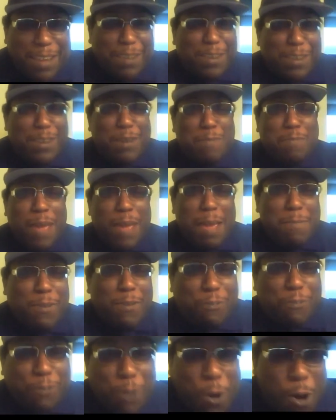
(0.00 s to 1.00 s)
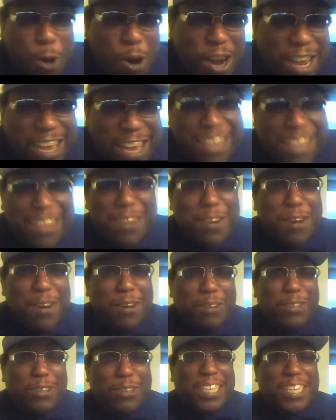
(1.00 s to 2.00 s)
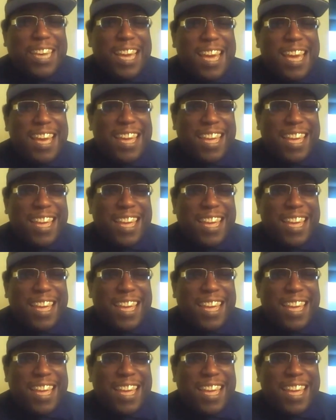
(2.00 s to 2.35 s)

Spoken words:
a little baby 40. You know what I'm saying?